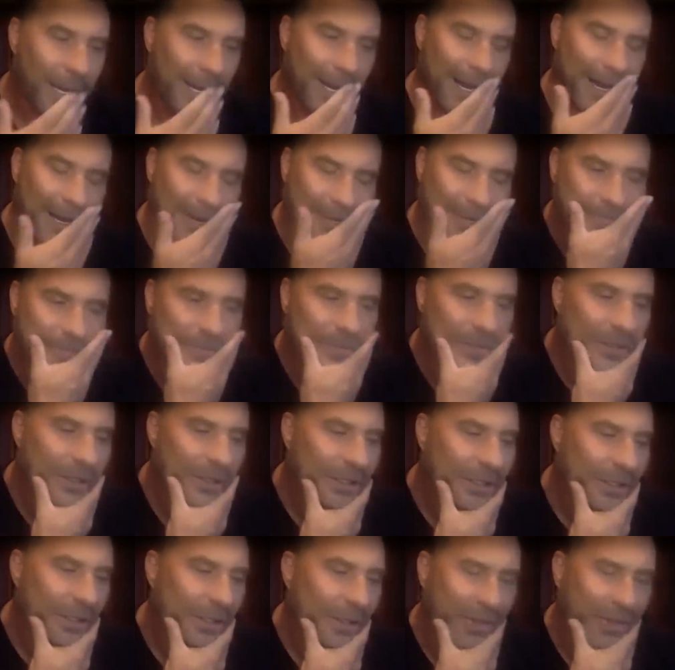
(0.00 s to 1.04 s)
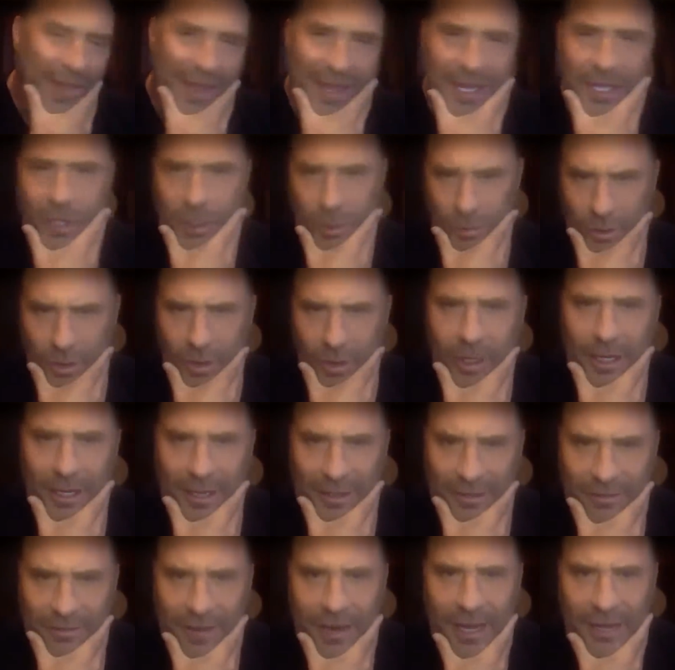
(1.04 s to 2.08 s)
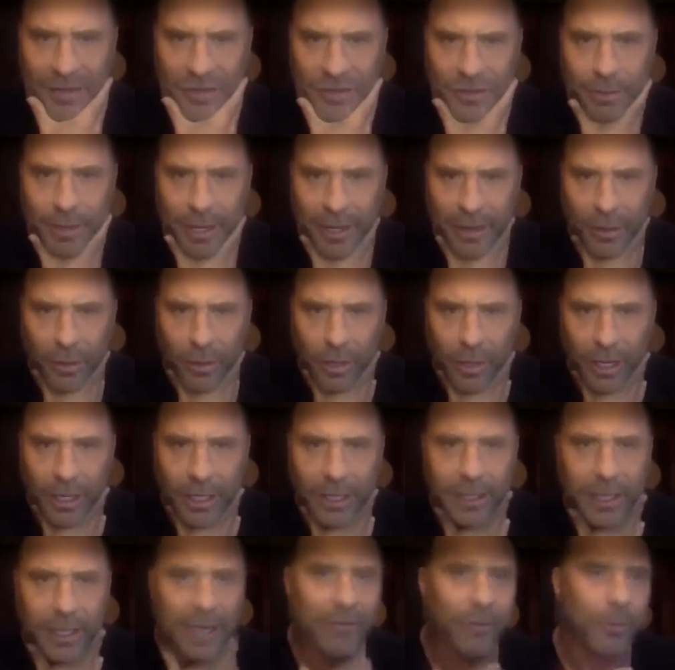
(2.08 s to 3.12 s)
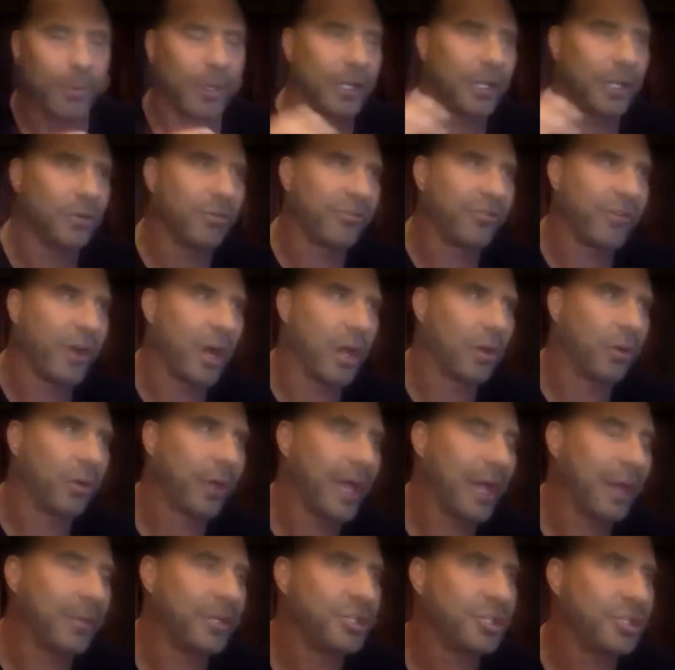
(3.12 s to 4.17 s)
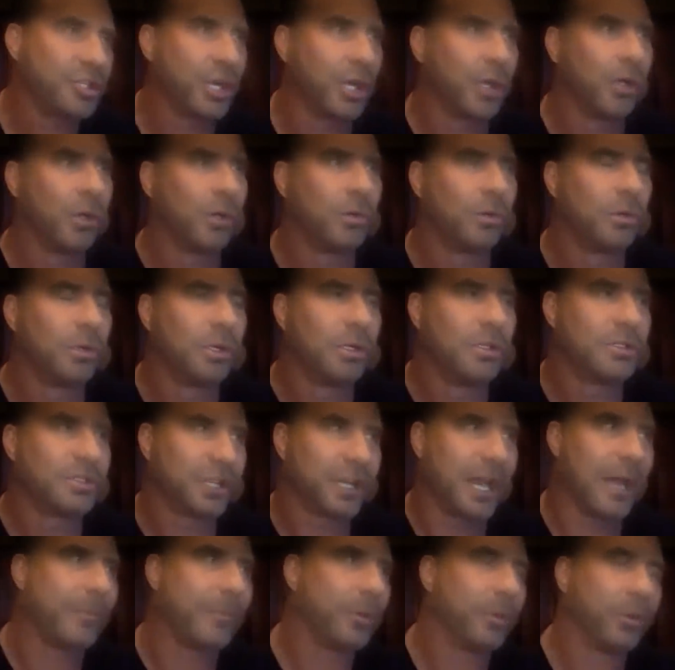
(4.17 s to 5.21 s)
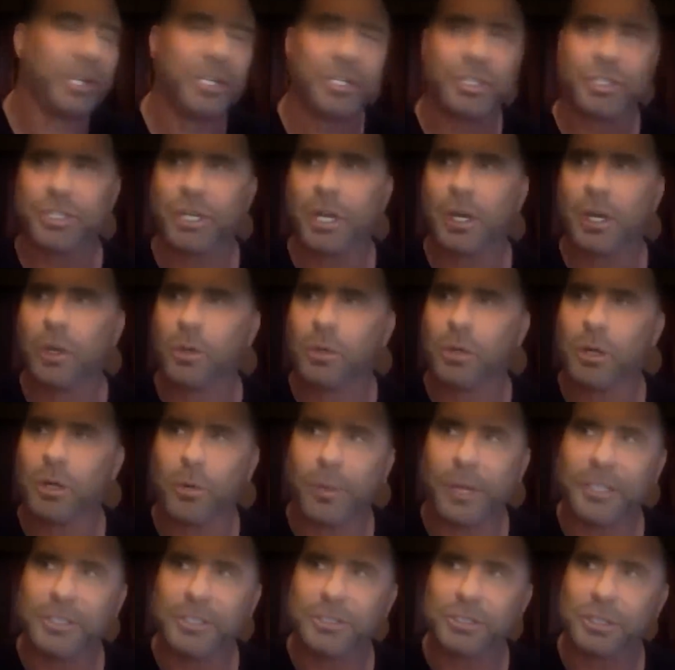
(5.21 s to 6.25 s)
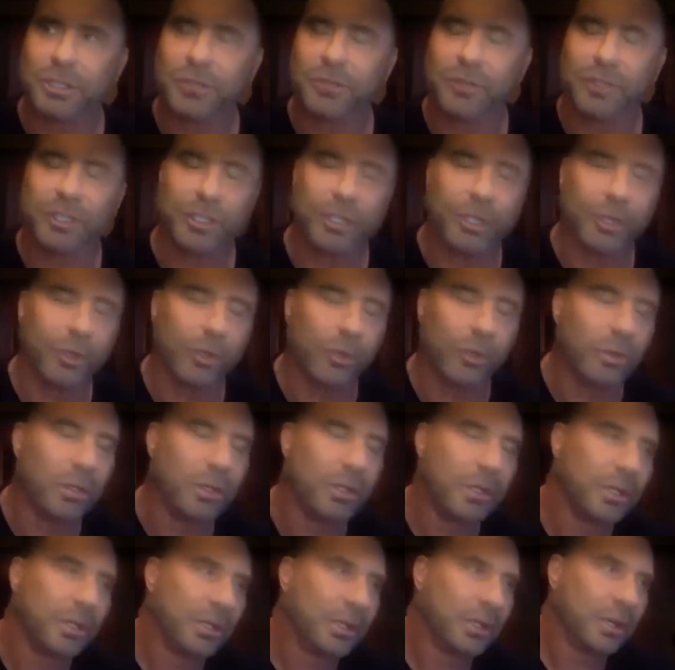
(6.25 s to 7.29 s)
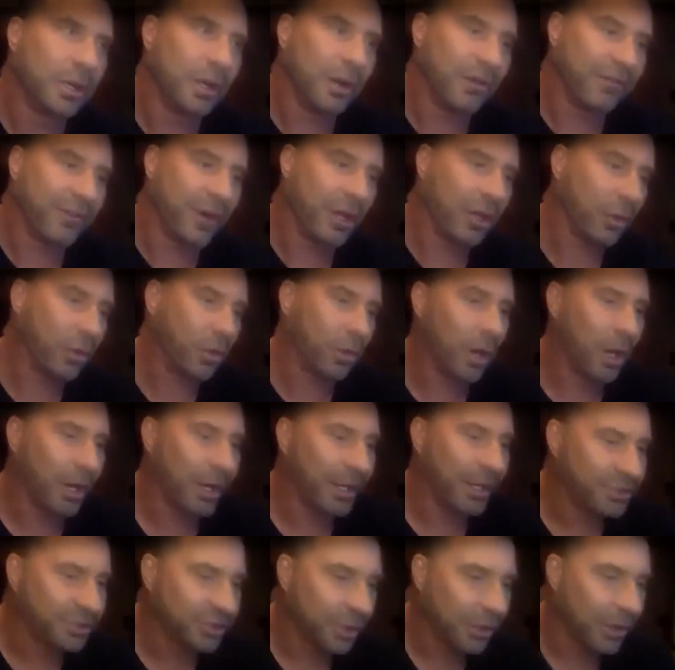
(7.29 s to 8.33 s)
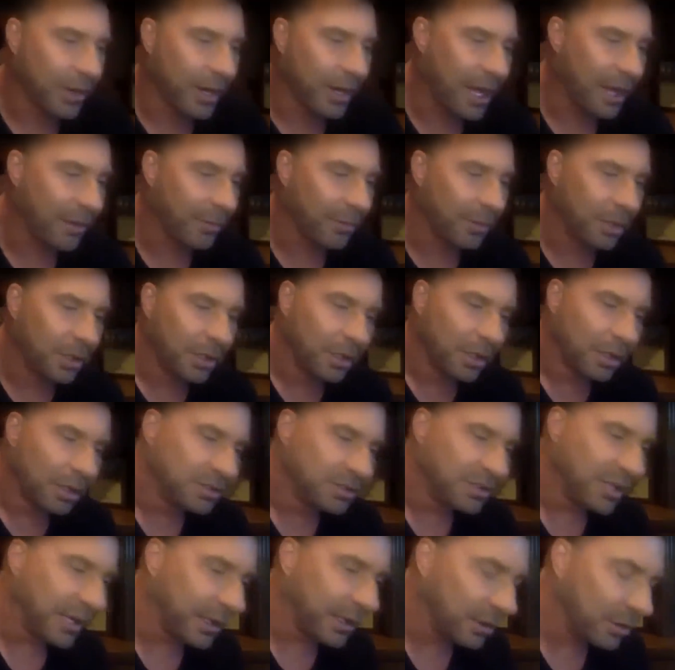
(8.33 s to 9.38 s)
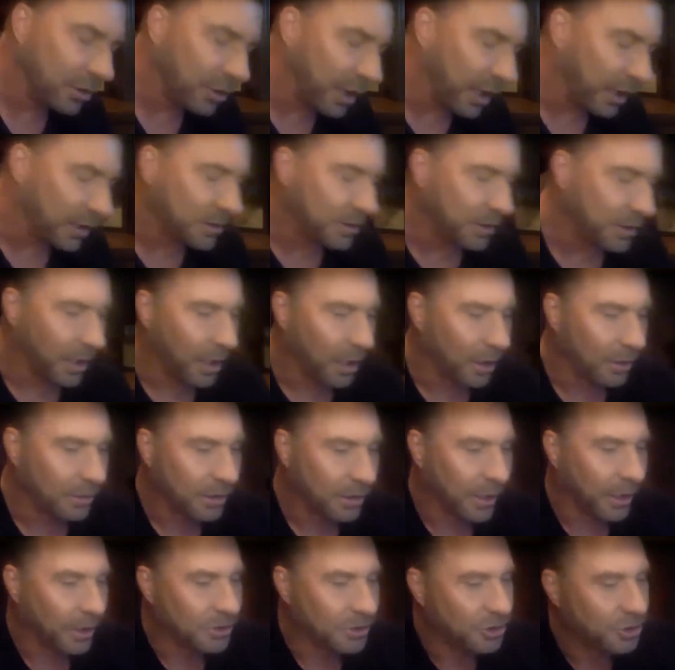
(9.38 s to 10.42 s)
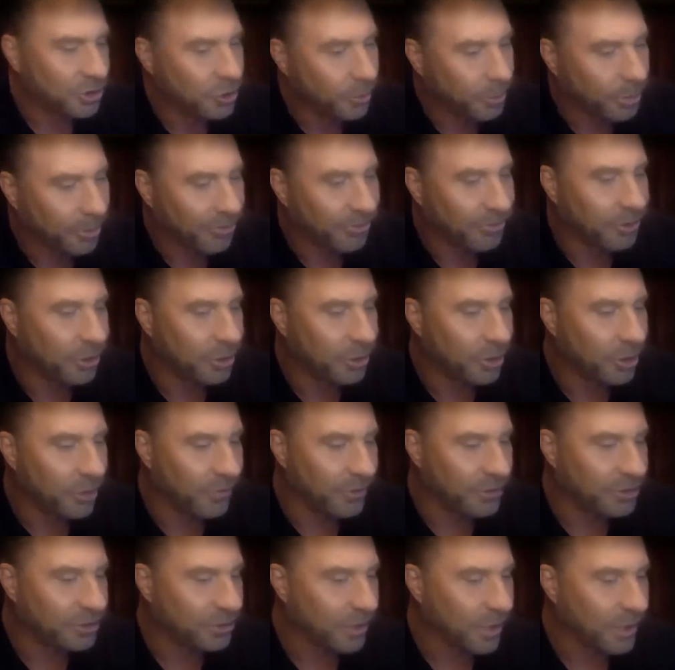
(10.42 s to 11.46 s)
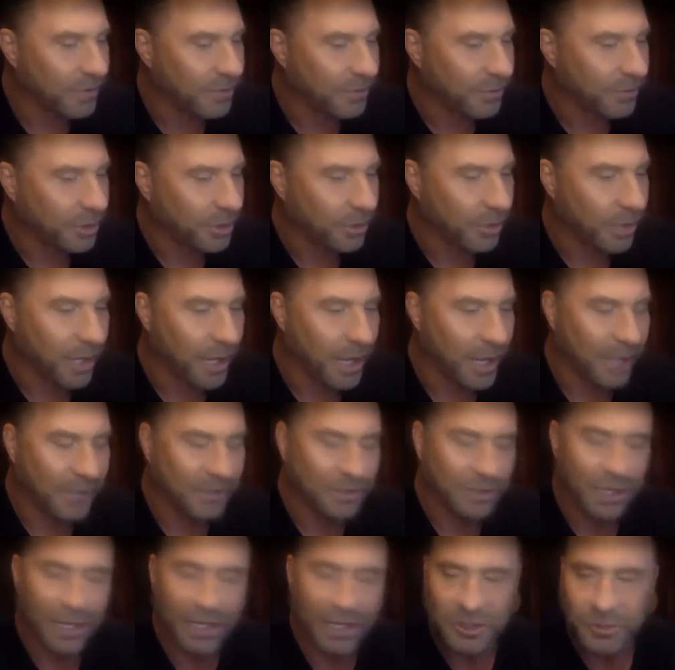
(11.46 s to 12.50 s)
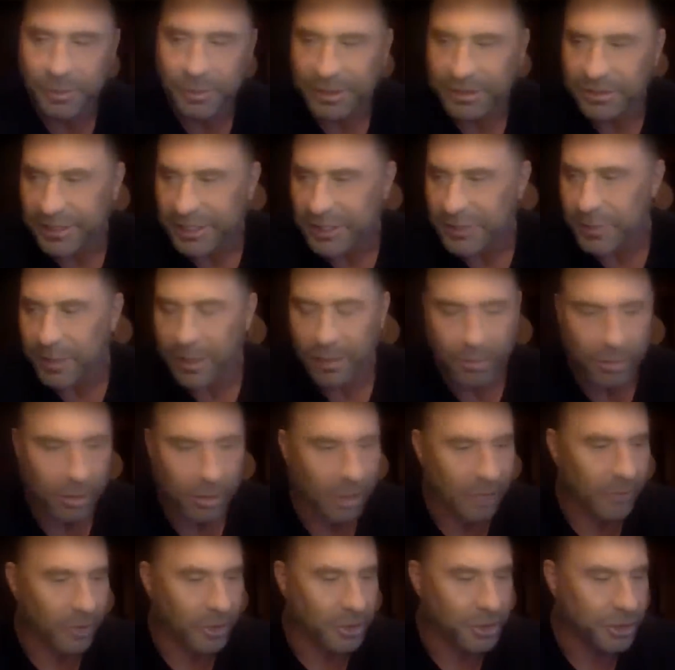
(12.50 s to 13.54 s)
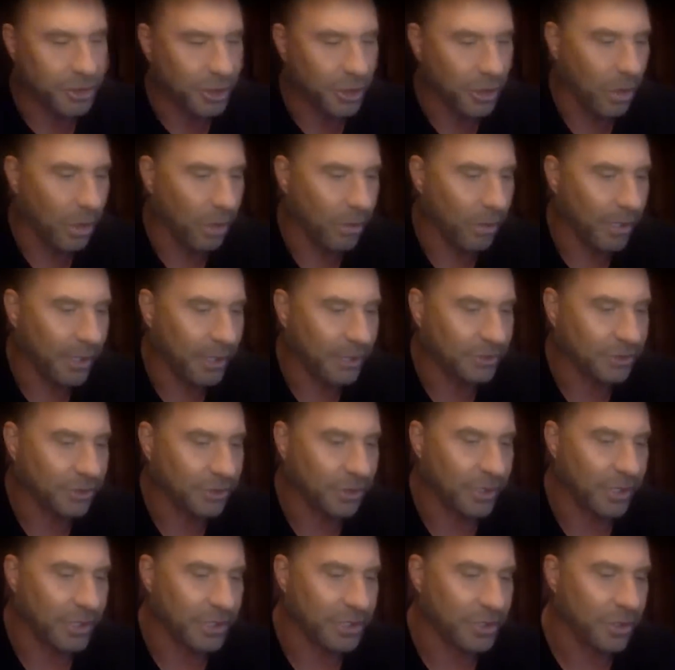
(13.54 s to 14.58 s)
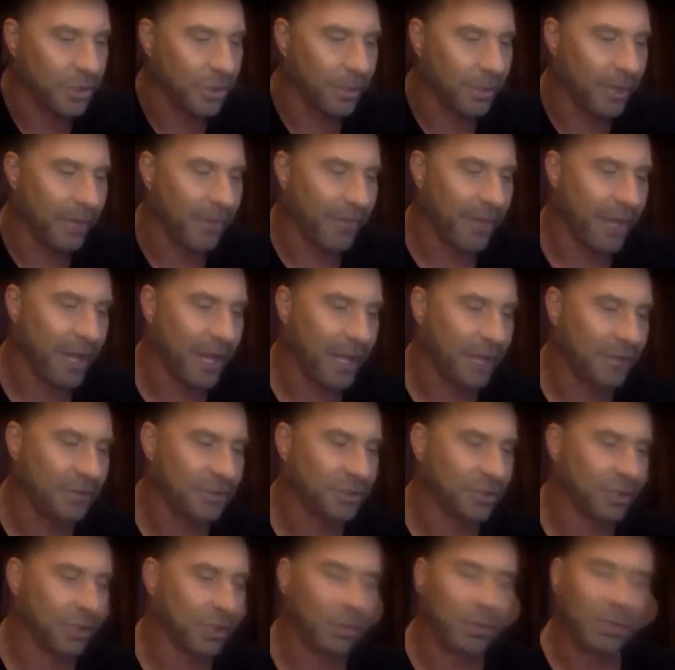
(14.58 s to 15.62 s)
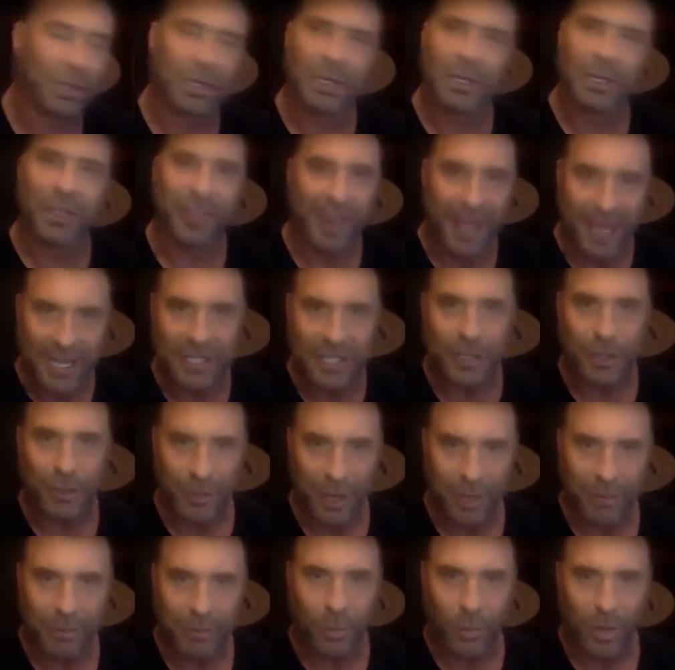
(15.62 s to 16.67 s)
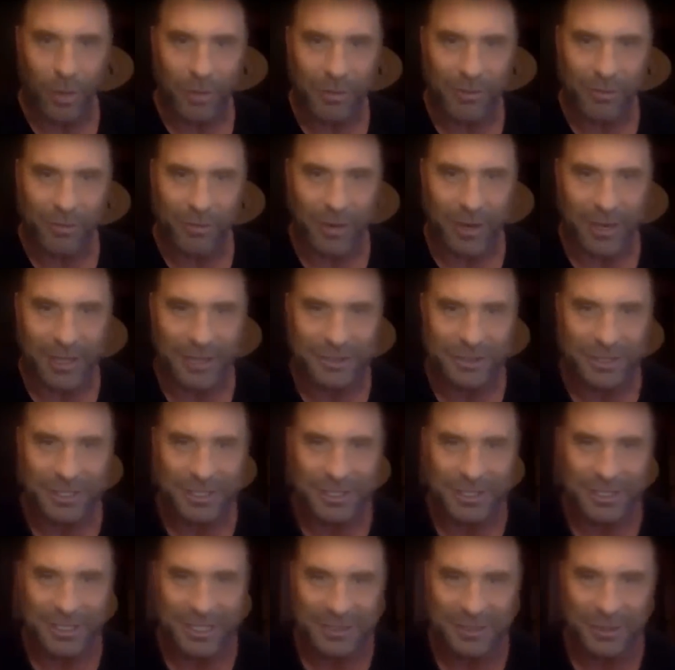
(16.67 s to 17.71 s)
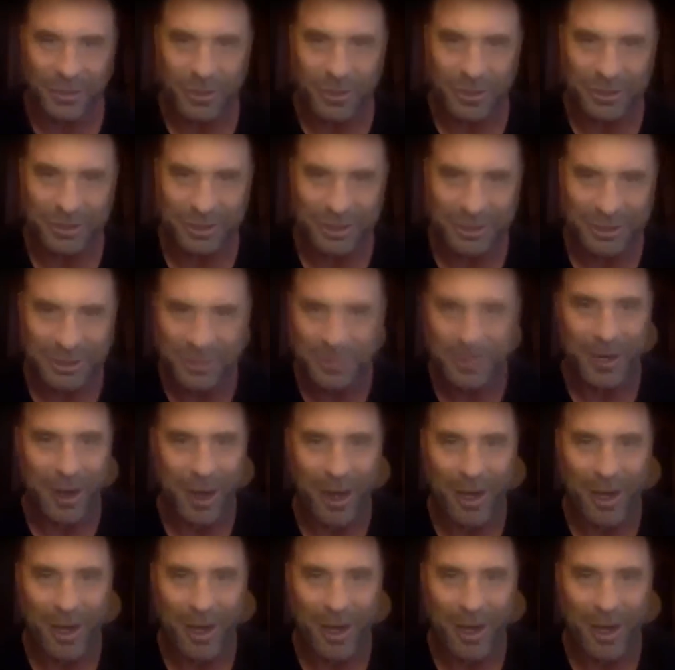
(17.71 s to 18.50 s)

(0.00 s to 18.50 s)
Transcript: um, thank you in advance by the way and everybody go follow gabby's show so gabby reece show go make sure that you uh, follow her on instagram take a look at uh, laird superfood if it's right for you guys xpt's been a part of our show already so you guys know about that so Thank you, number one, before I ask you this last question. This has been